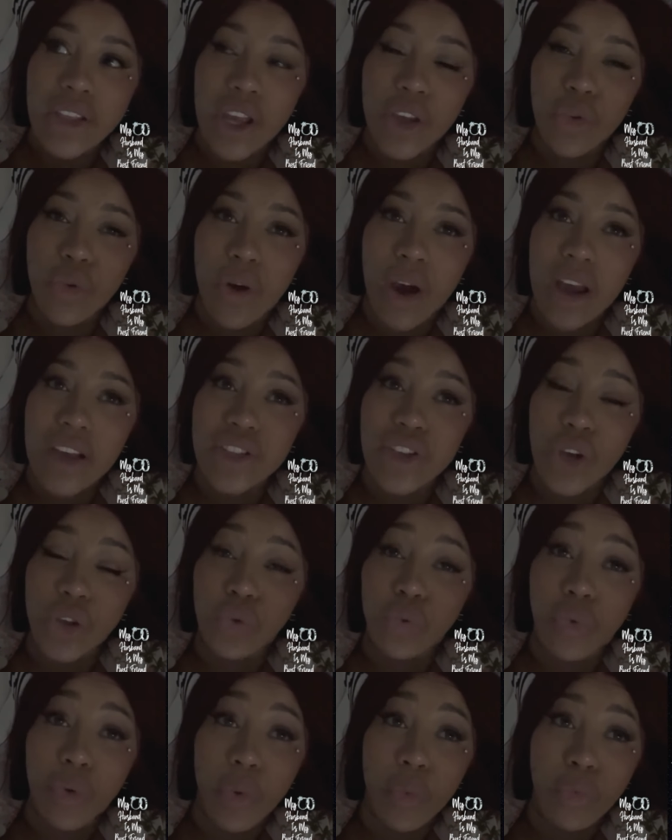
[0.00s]
that you guys
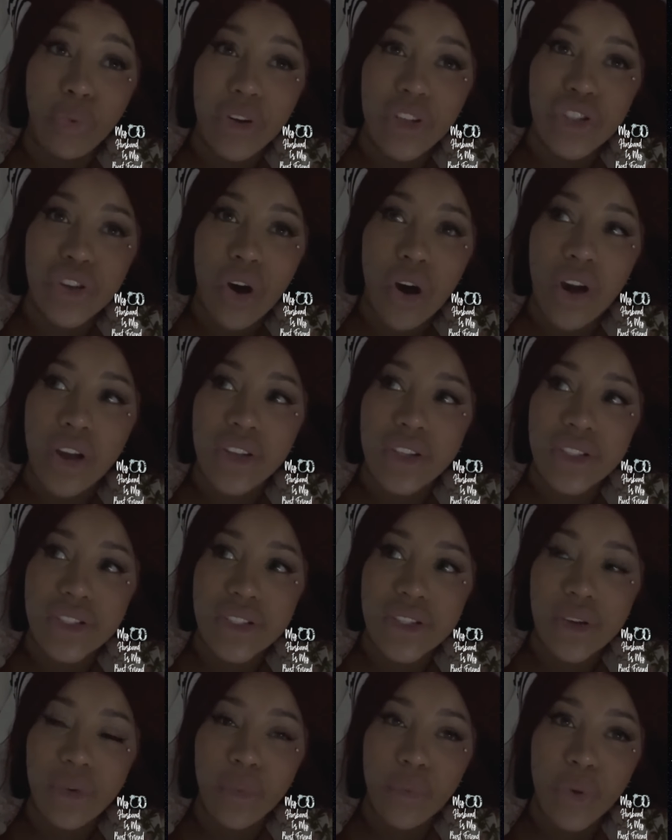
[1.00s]
are doing witch
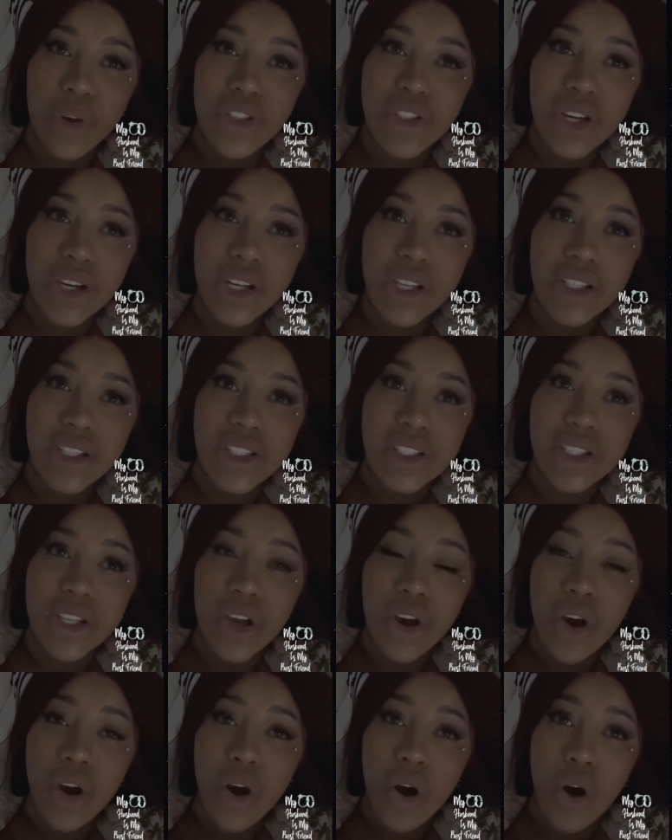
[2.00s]

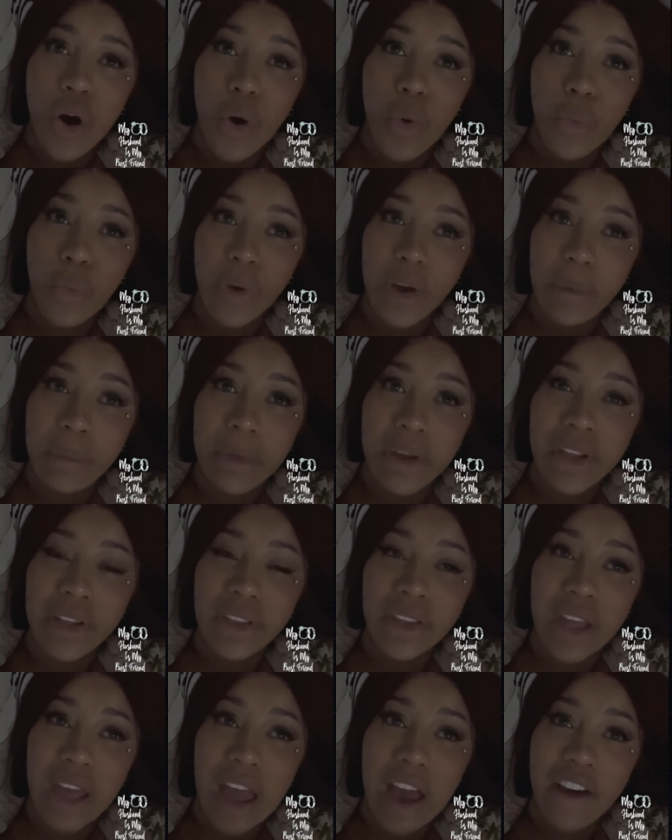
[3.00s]
hunts on
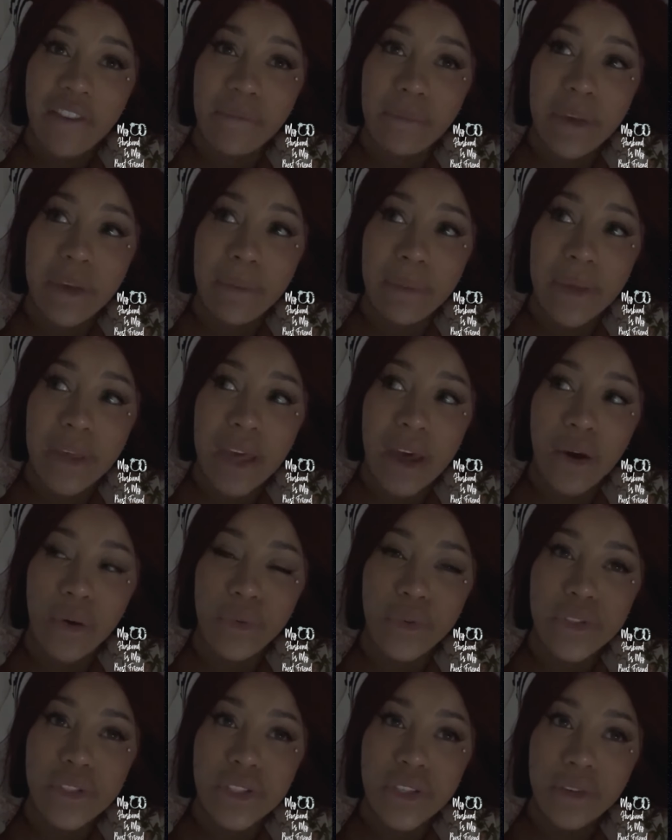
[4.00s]
women. They have
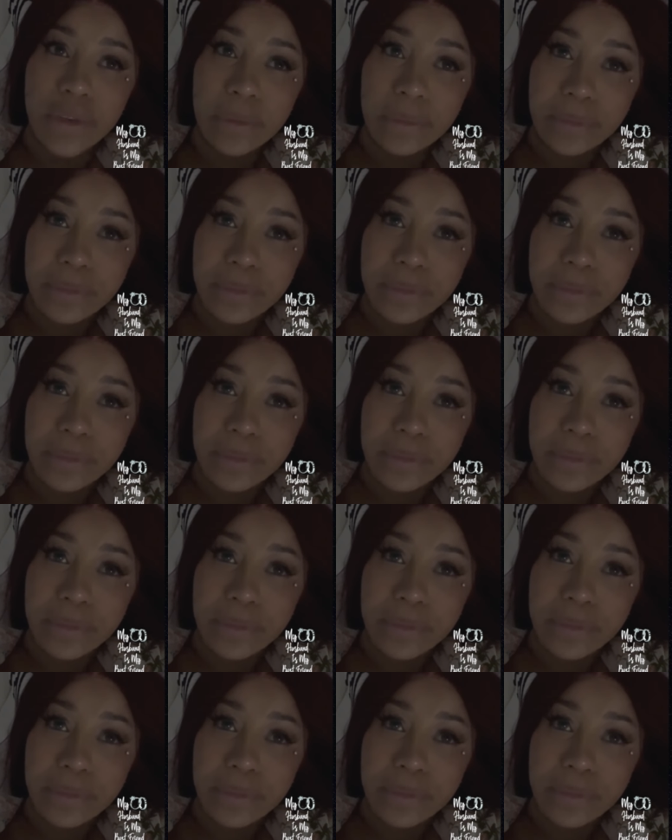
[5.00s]
BBLs.